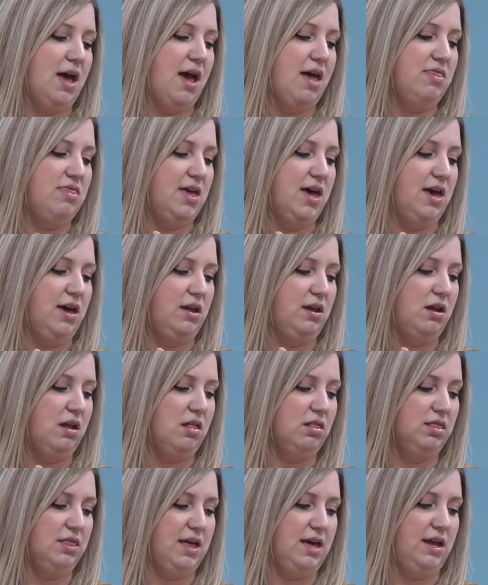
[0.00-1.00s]
and then
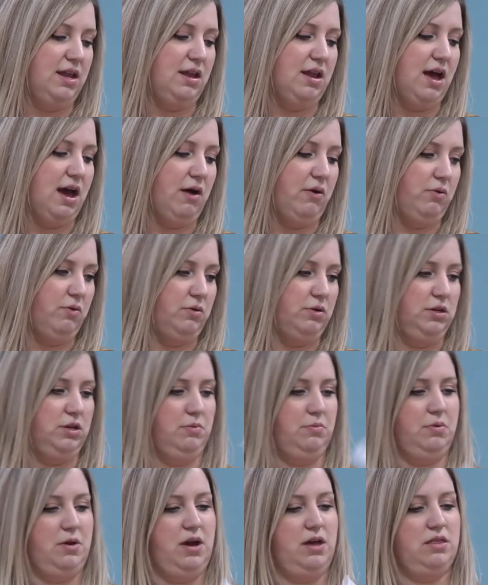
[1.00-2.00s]
let out your
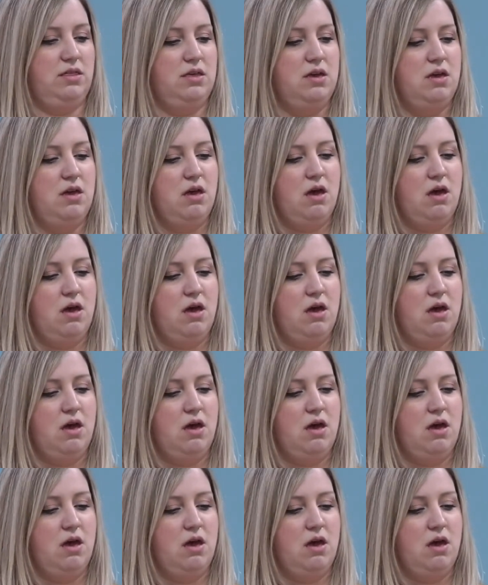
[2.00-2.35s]
breath.